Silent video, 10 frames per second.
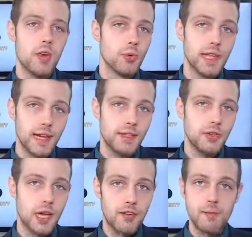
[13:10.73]
Related
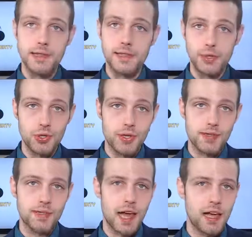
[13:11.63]
to government
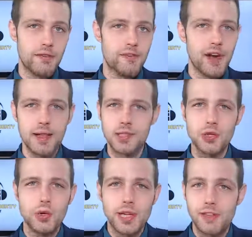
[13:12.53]
solutions, I find
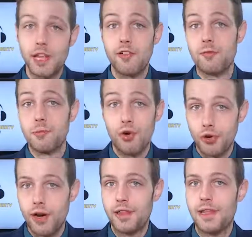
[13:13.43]
Sowell will give the government more
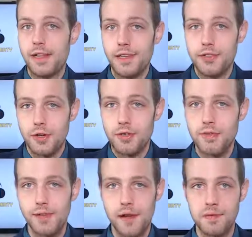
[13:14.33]
credit than it deserves
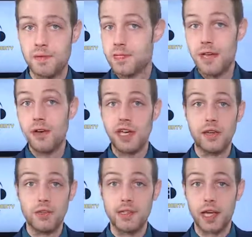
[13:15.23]
sometimes, but still, he
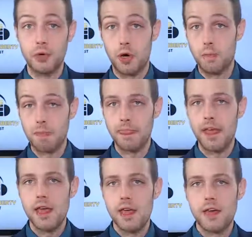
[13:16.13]
notes that, quote,
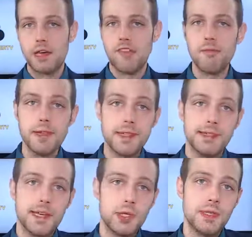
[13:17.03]
"Government
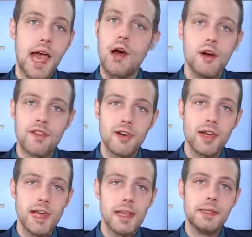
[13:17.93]
decisions,
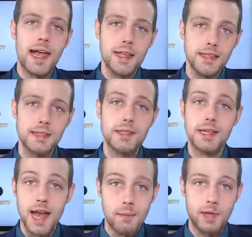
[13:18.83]
however, tend to
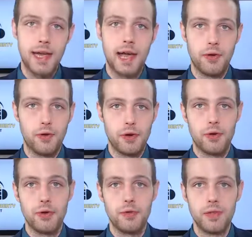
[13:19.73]
not be
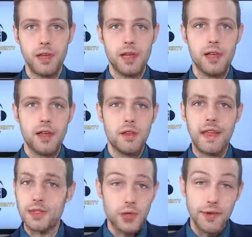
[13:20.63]
categorical.
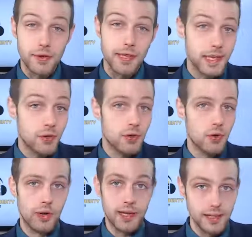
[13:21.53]
Things are either legal
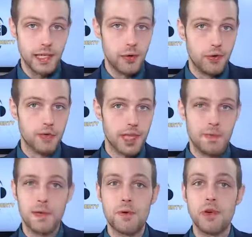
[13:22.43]
or illegal, and
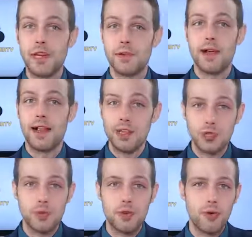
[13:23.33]
people are either
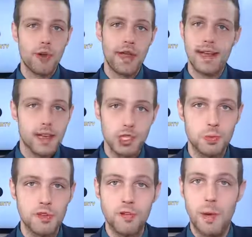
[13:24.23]
eligible or
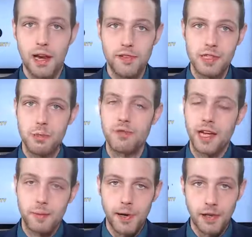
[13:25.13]
ineligible for benefits
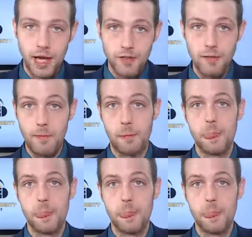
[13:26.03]
provided by the government.